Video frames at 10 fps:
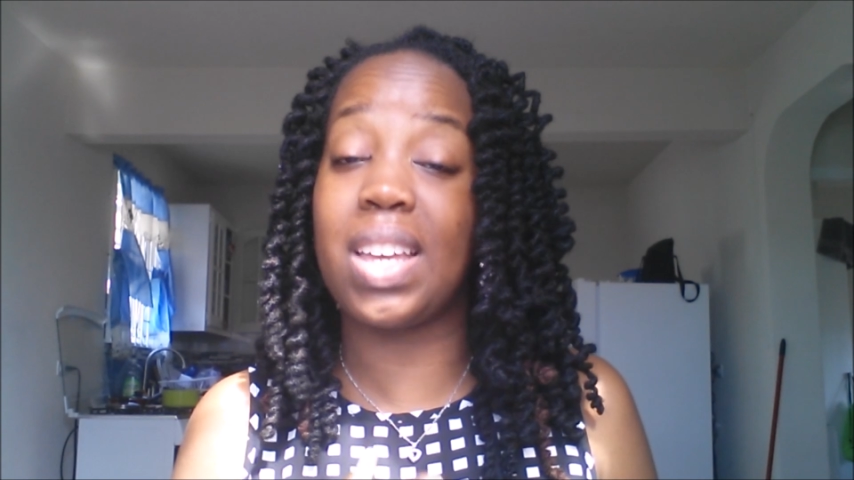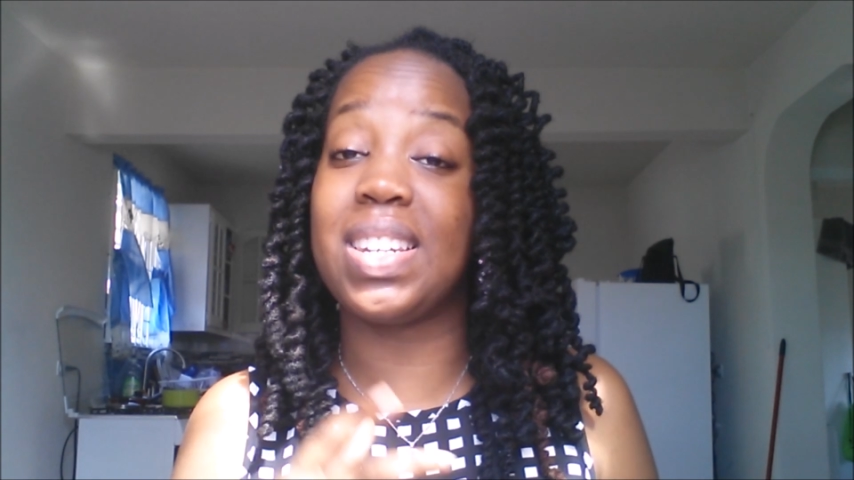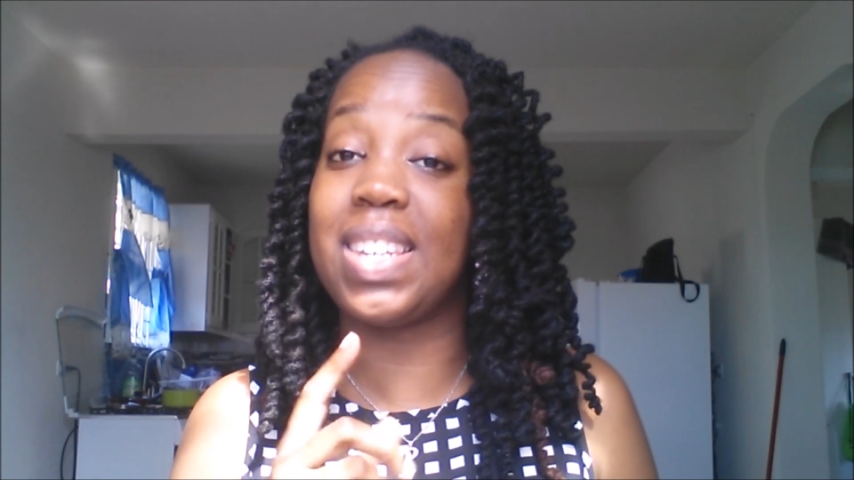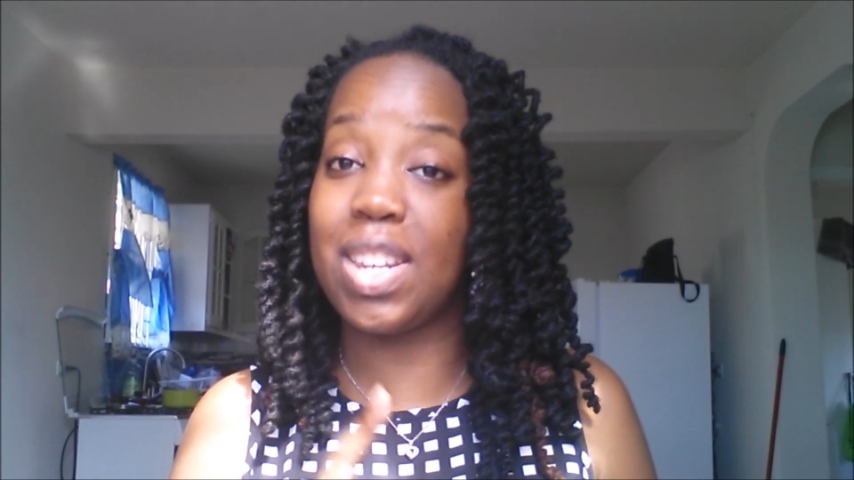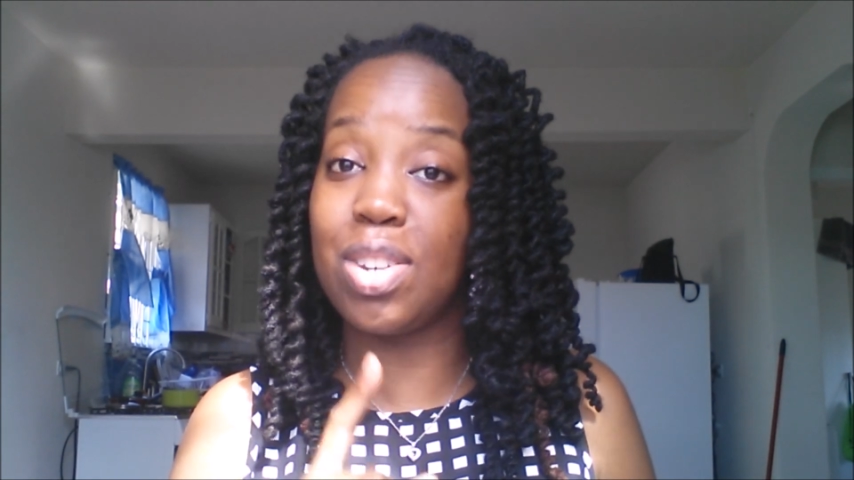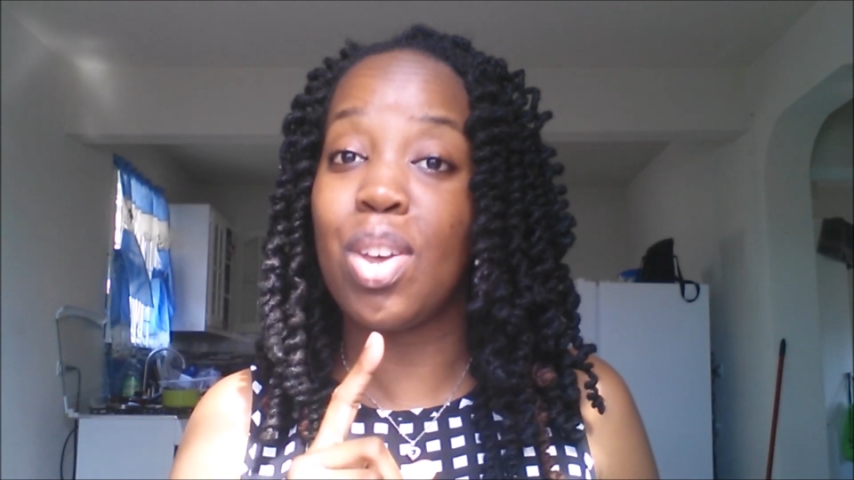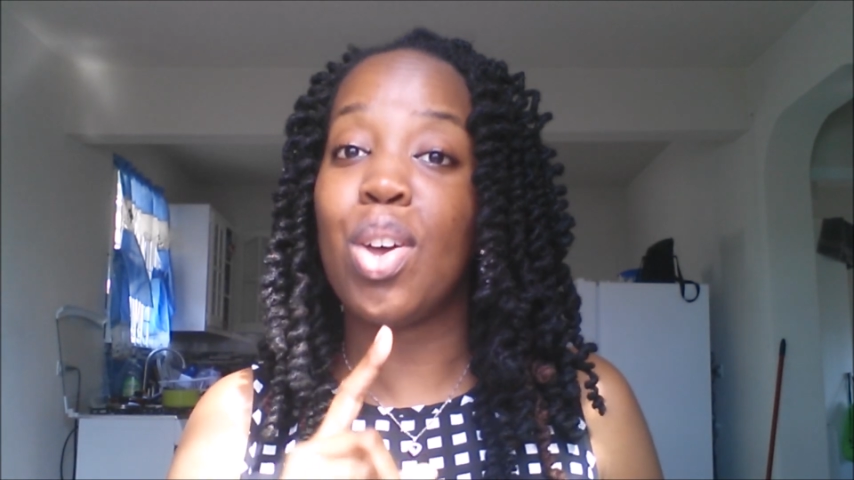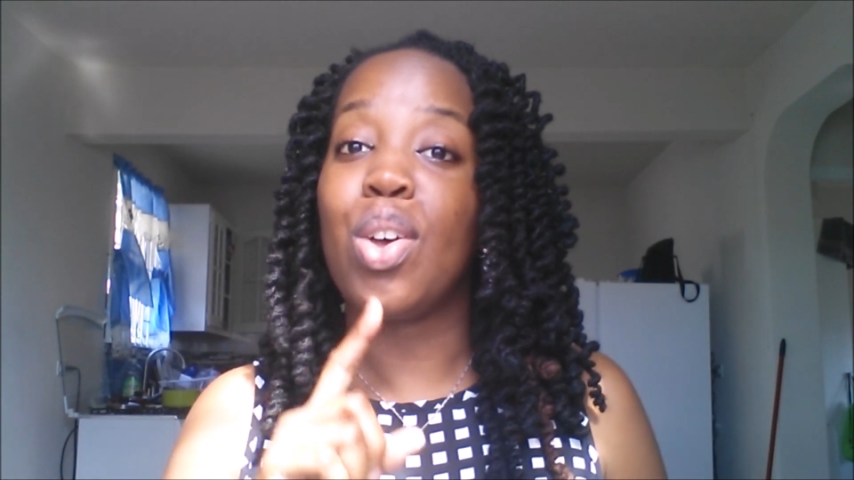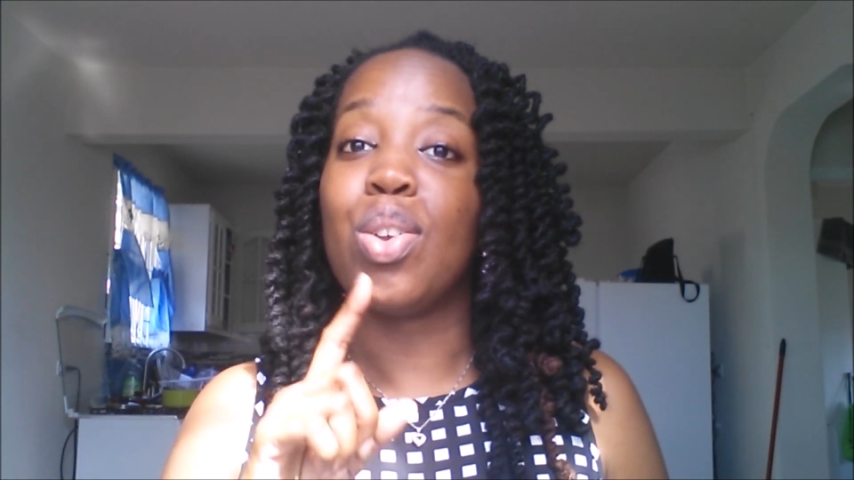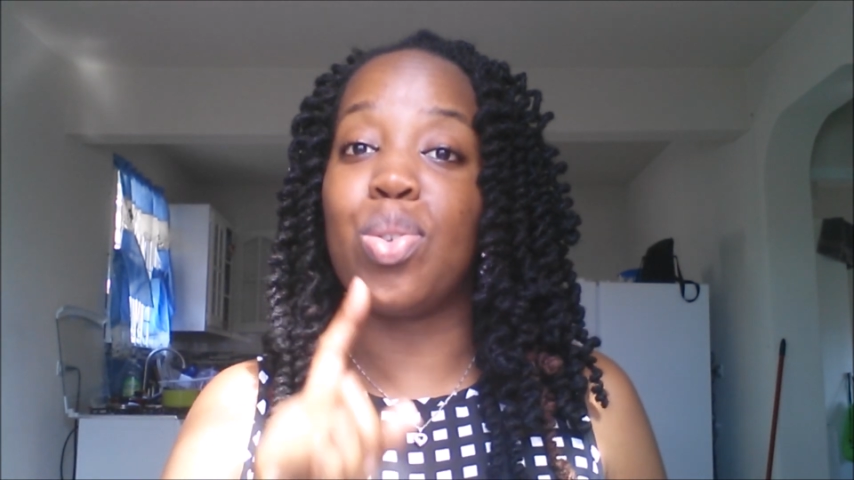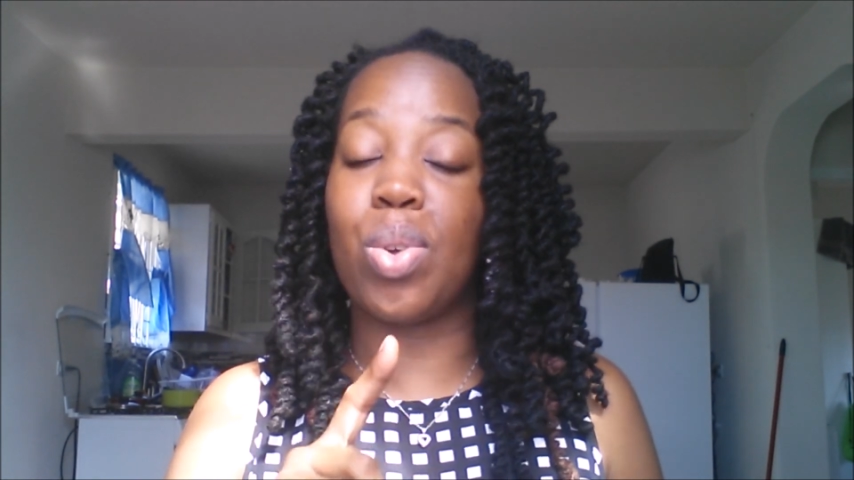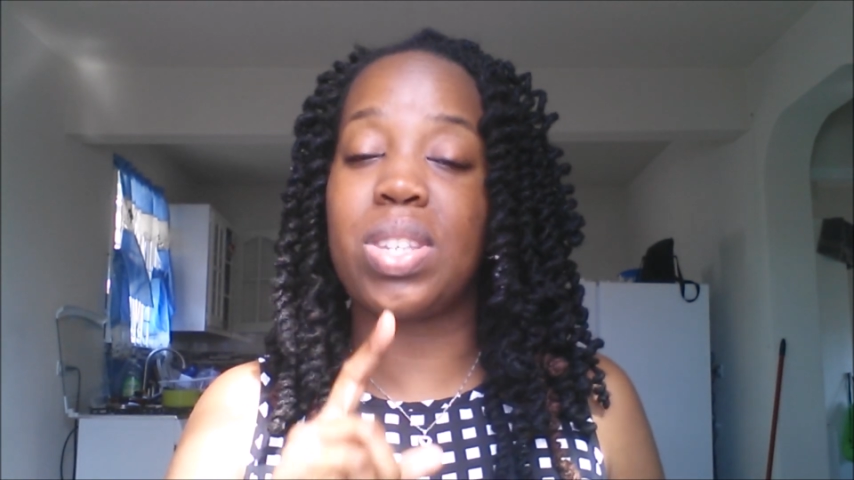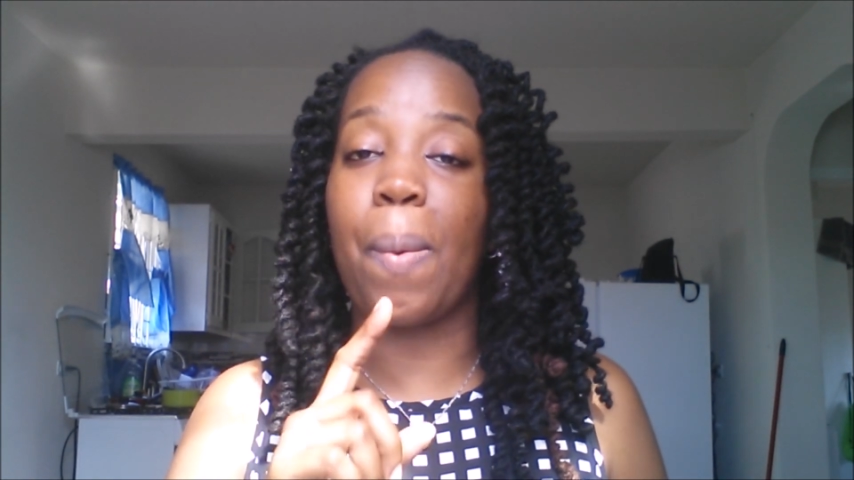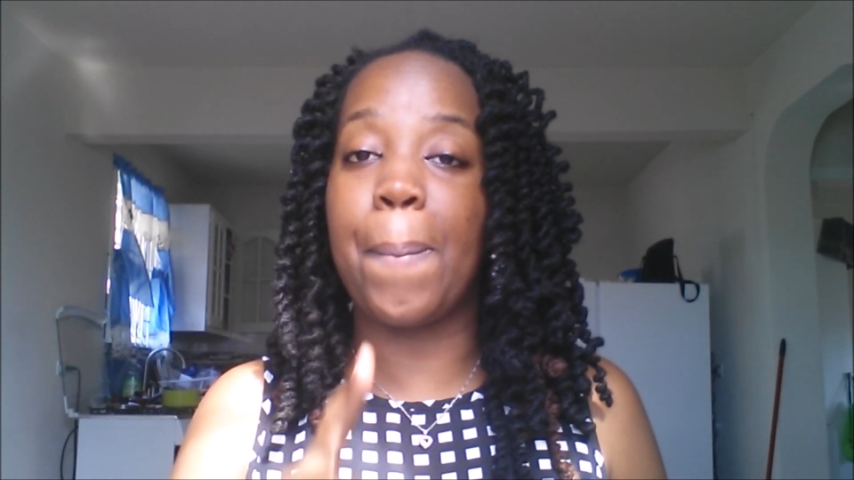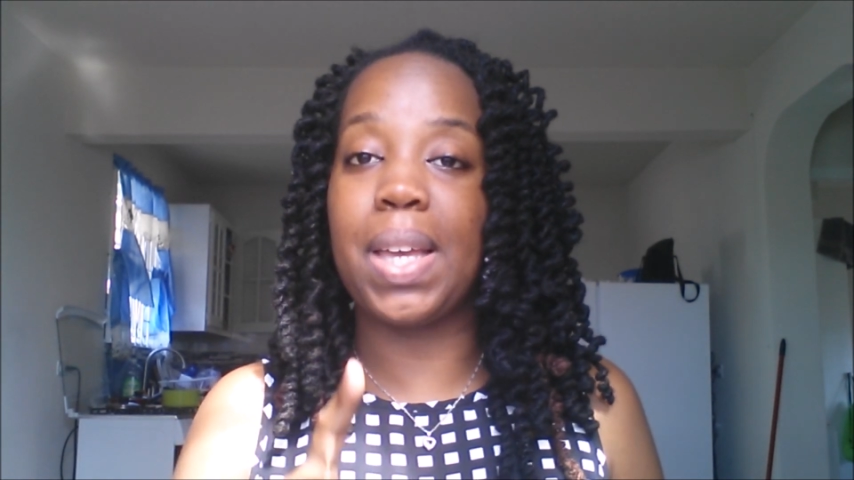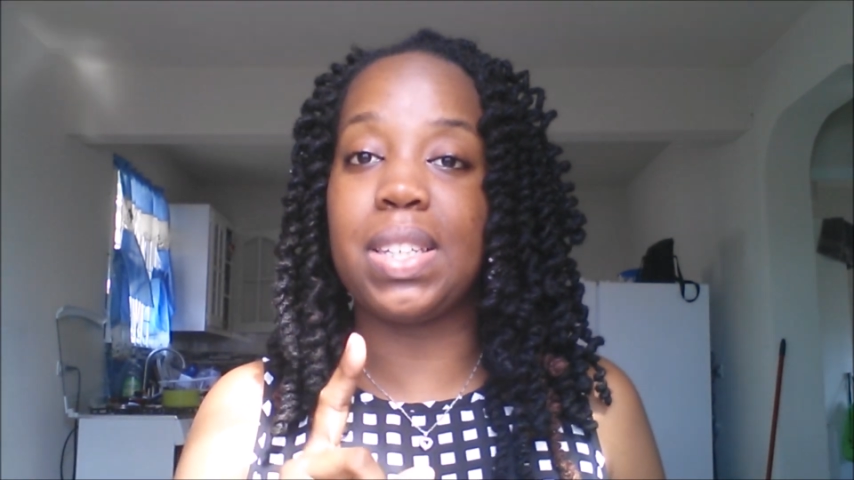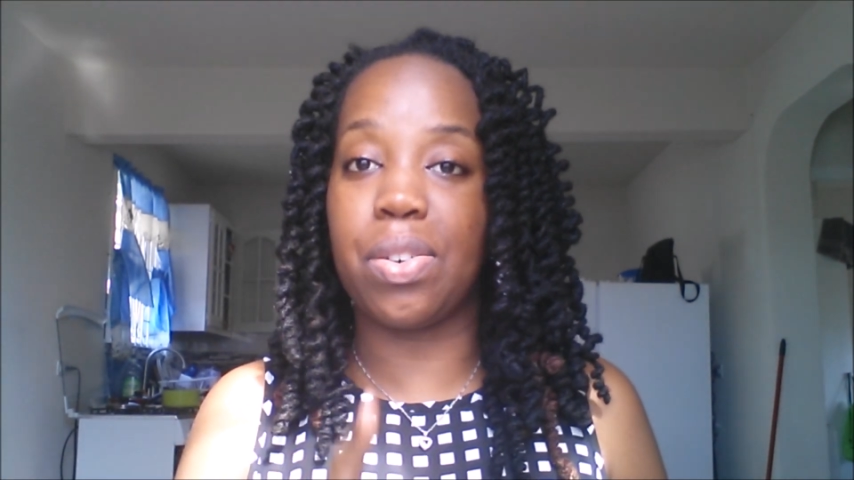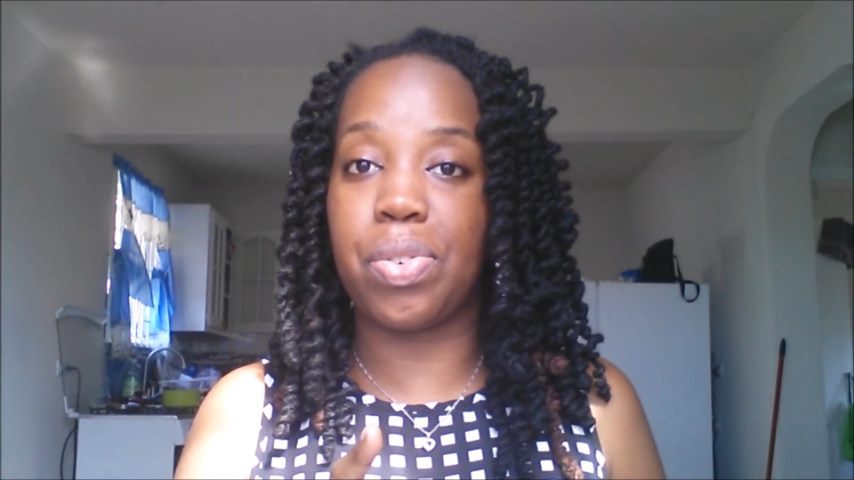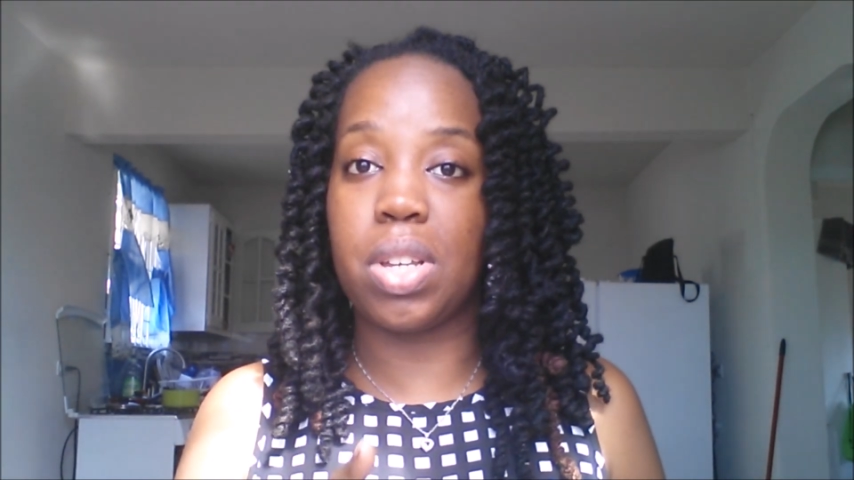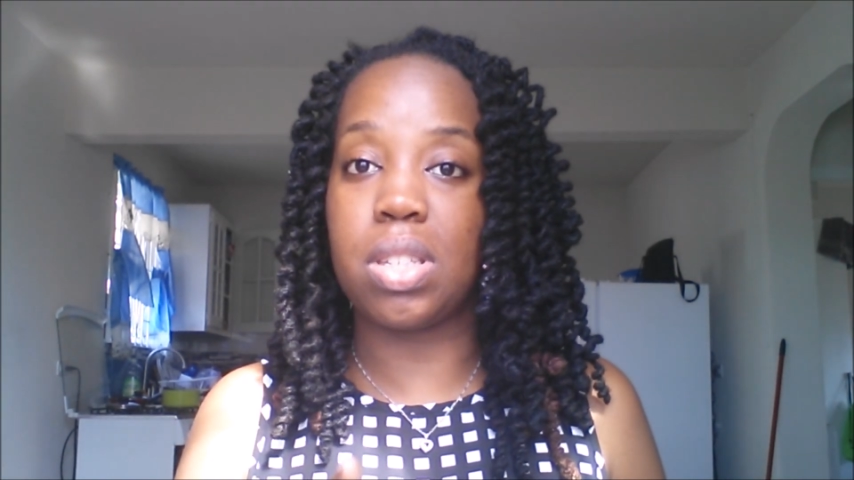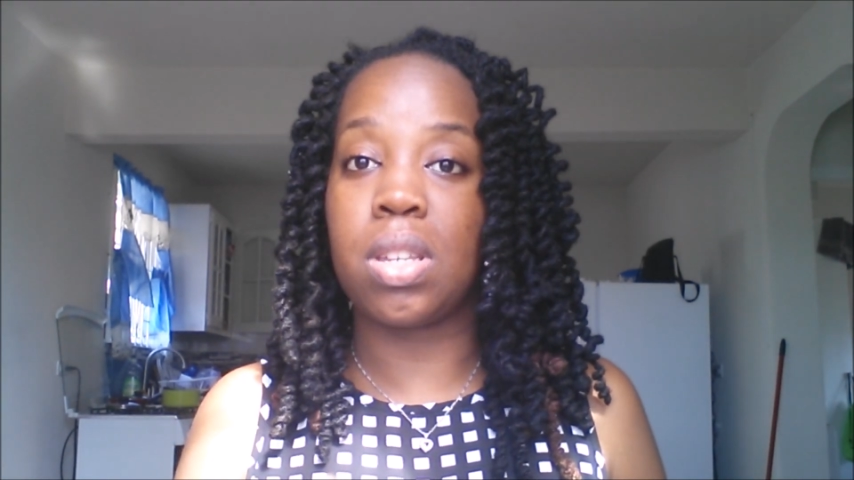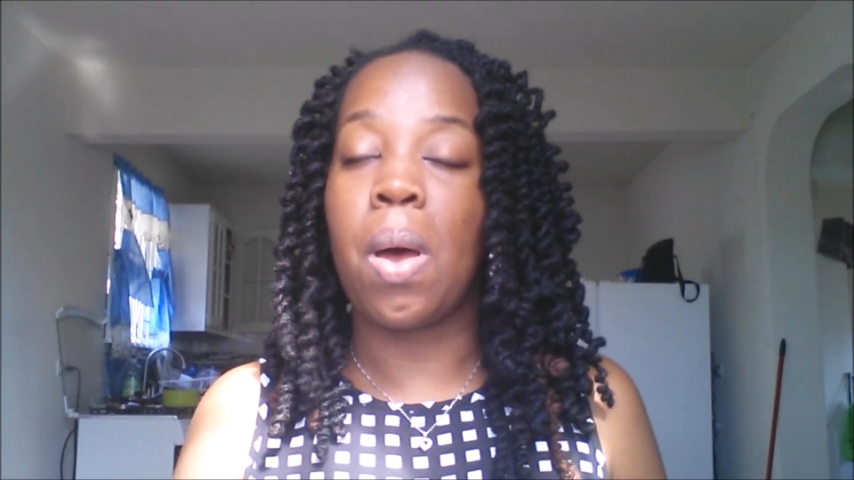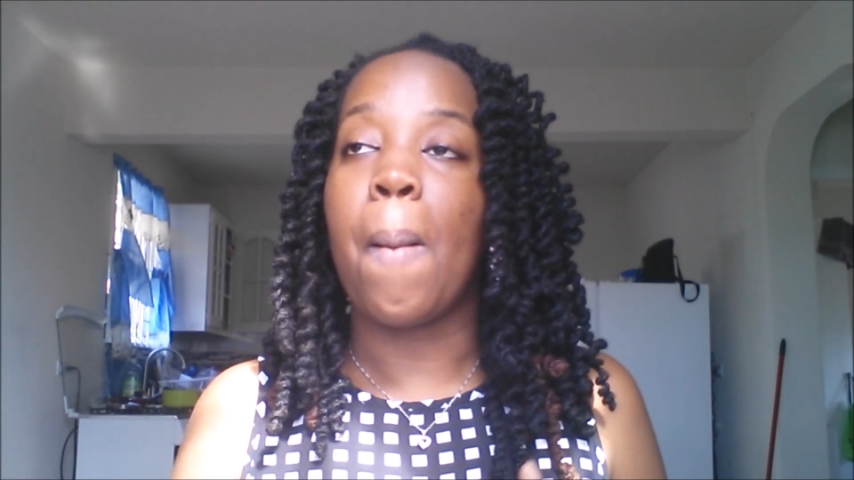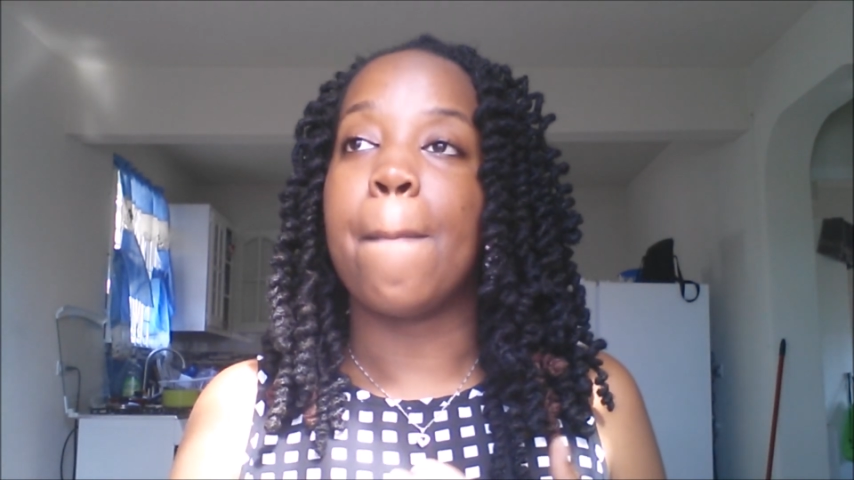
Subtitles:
I did notice a big difference,